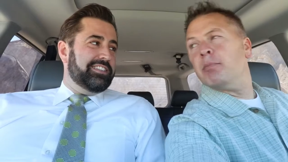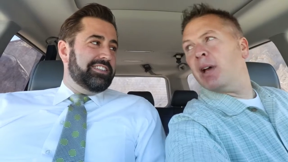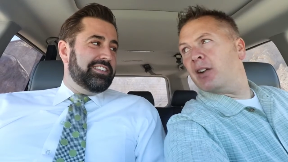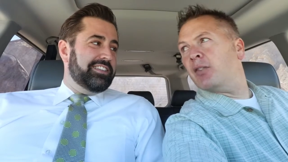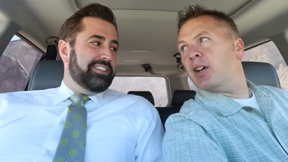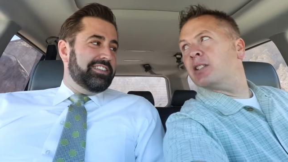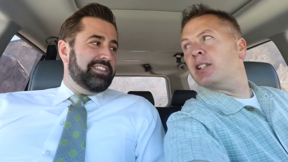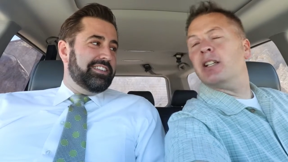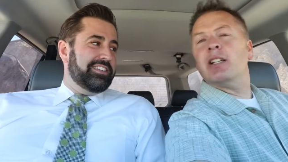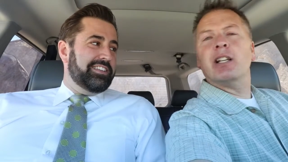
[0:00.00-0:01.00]

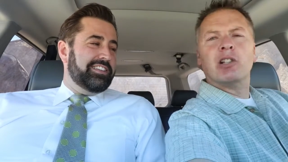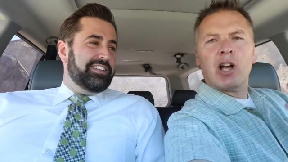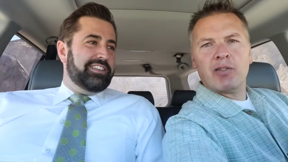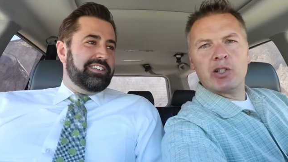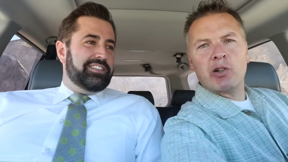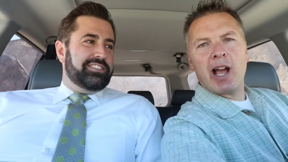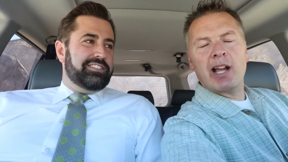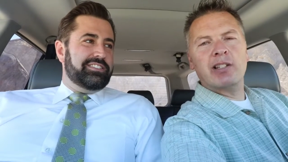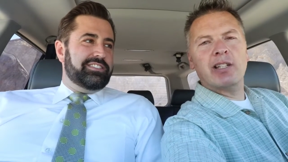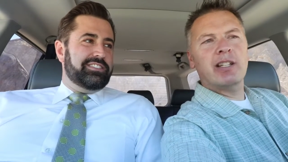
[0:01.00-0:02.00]
Speaker 1: manifesting and law of
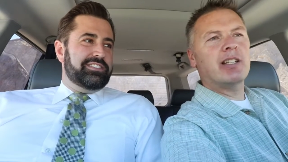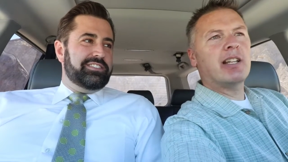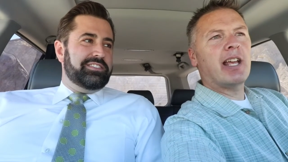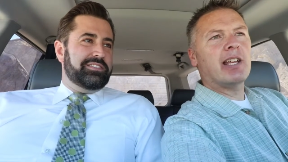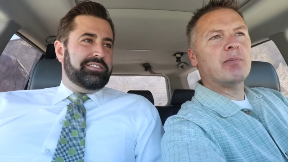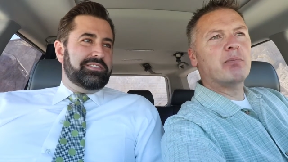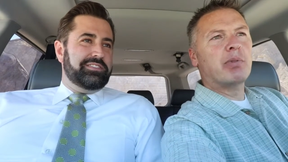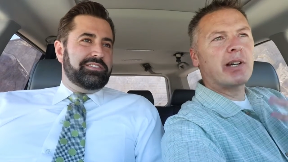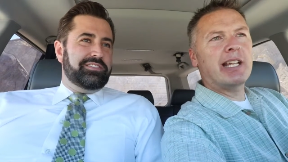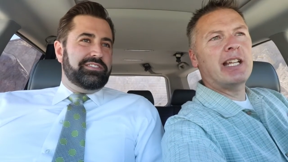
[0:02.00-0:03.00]
attraction
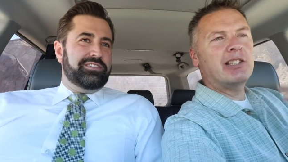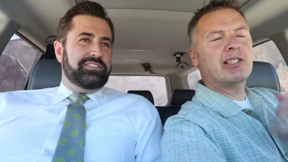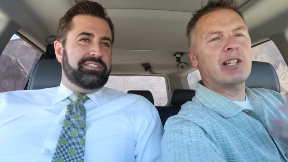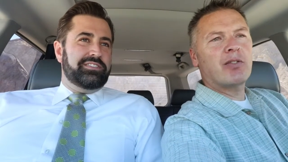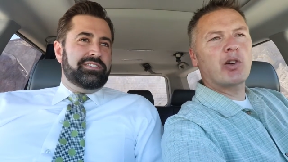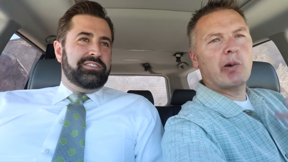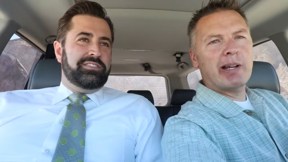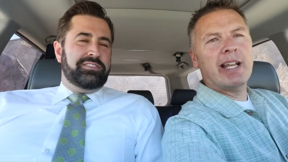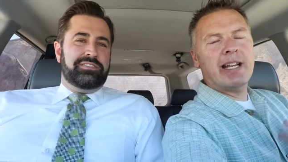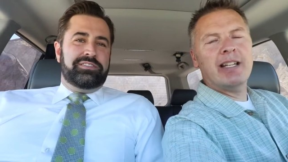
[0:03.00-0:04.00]
and bringing stuff,
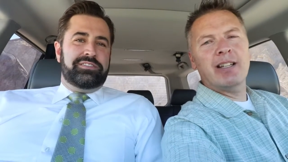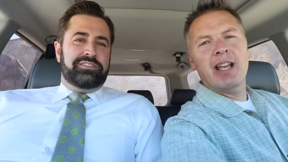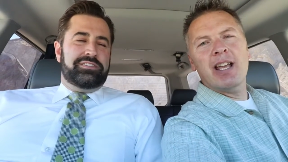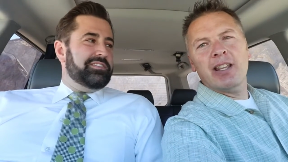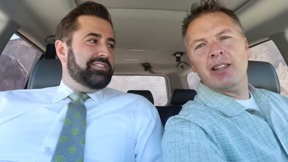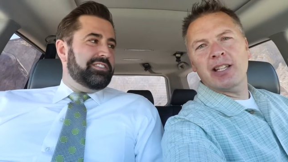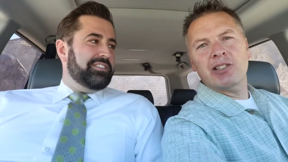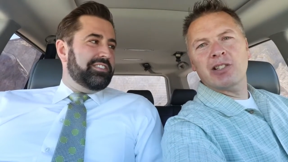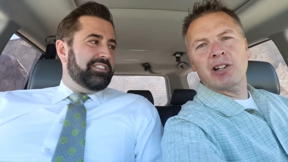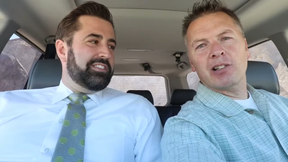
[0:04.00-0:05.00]
creating
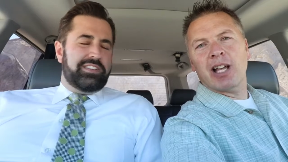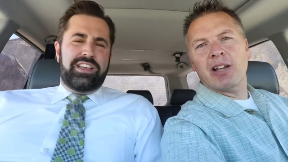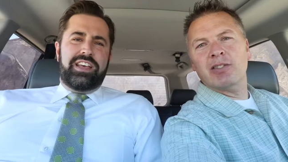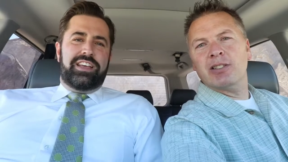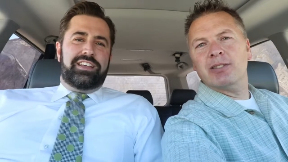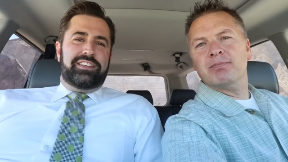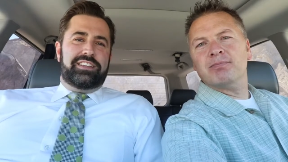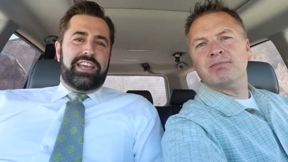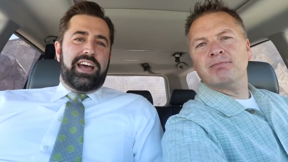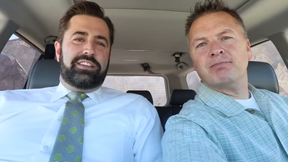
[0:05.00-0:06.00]
things in our lives.
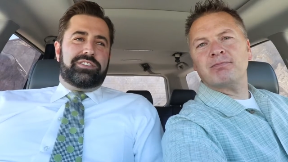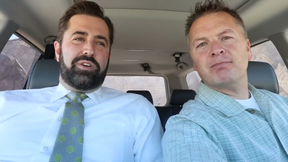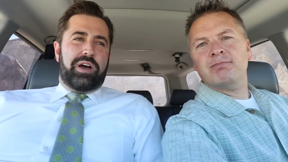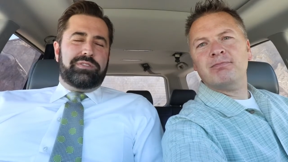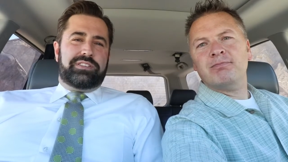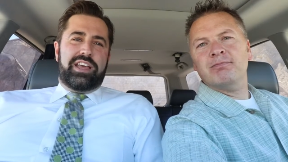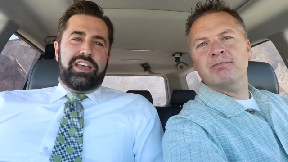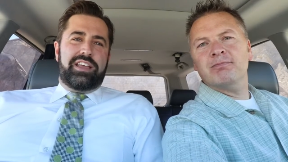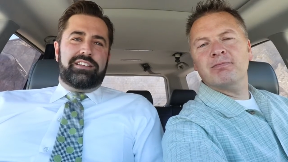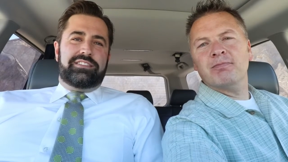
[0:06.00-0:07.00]
Speaker 2: Yeah, so I was
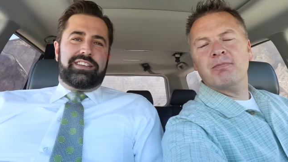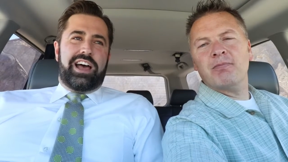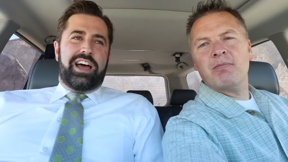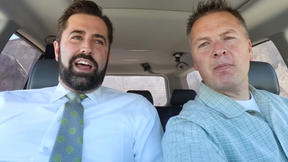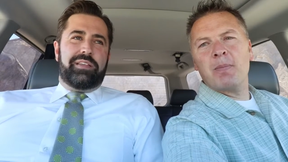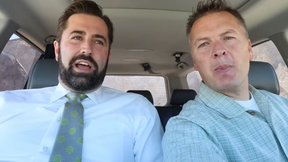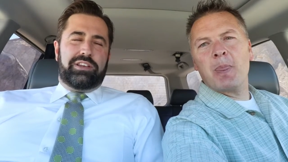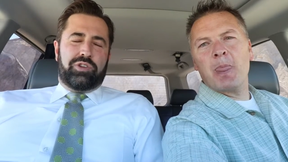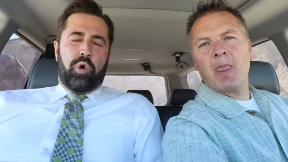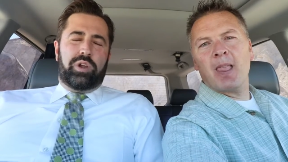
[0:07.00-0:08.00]
saying, Scott, I,
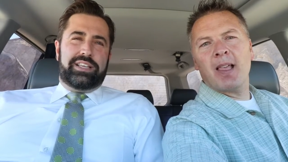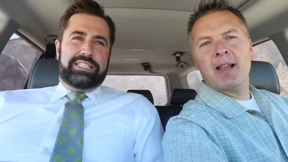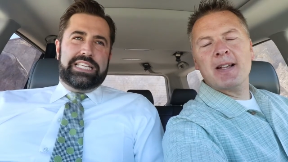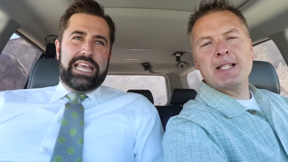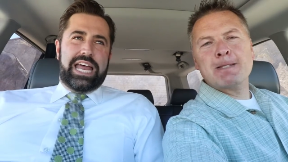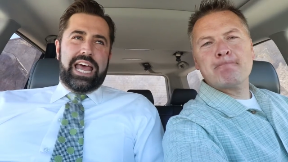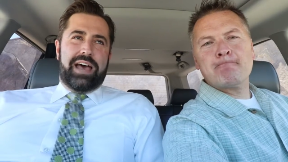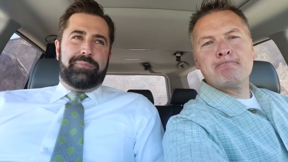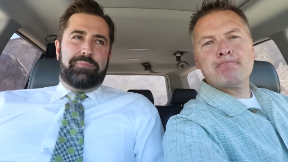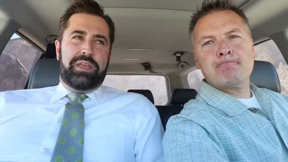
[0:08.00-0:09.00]
I totally see that
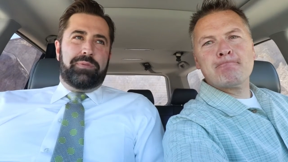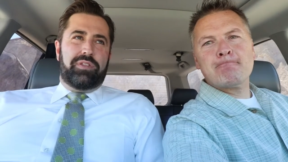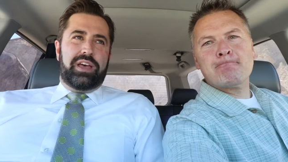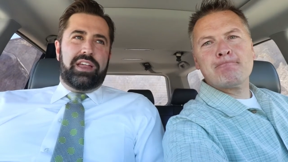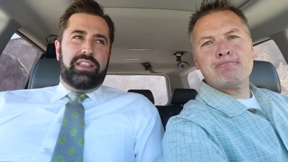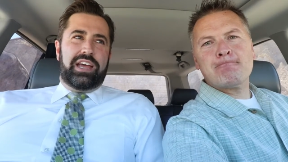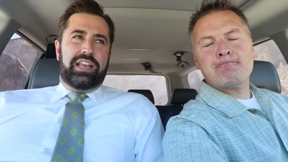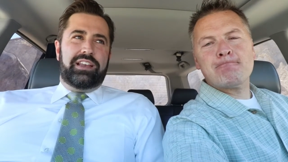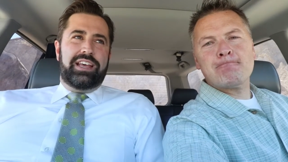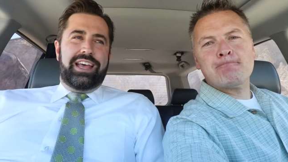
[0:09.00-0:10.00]
happen. People that,
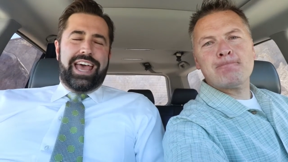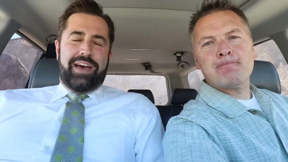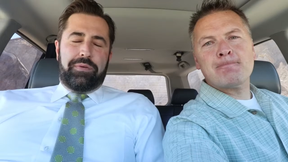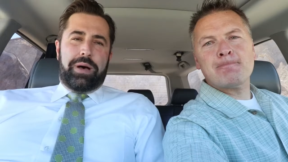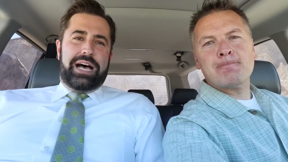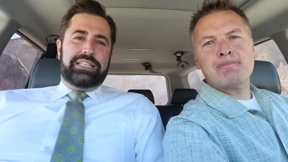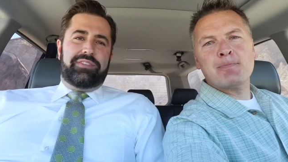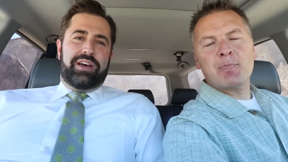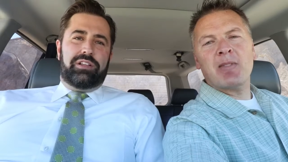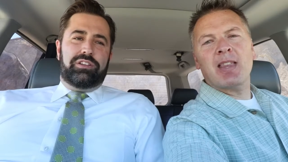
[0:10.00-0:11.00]
that have a
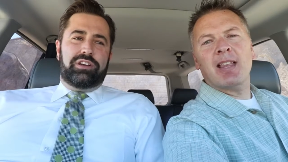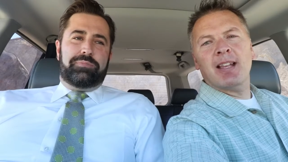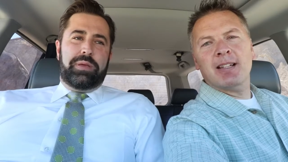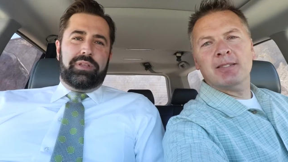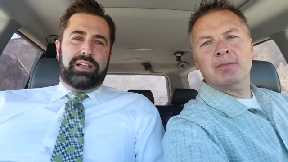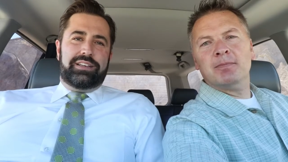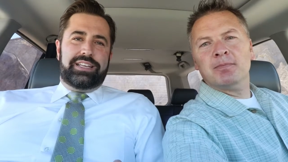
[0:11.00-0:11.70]
positive outlook, people that,